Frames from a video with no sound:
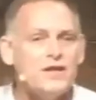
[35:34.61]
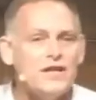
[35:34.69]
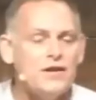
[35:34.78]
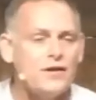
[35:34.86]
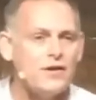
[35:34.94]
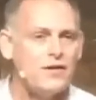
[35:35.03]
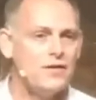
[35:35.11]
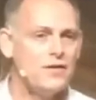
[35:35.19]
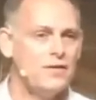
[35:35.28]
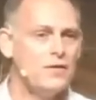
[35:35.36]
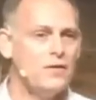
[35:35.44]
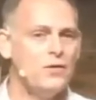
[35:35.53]
ear?
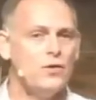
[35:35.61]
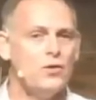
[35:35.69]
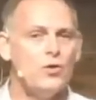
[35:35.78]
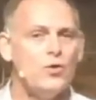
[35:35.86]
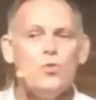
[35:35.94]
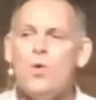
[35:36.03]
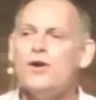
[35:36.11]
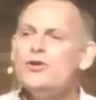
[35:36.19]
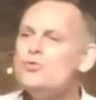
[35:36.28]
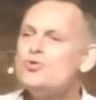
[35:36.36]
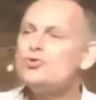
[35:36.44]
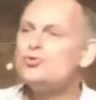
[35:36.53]
Who are
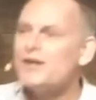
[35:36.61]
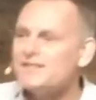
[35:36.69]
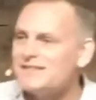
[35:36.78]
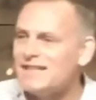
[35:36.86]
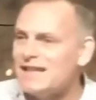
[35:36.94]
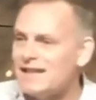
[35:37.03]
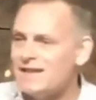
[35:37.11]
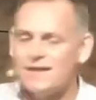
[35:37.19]
you trusting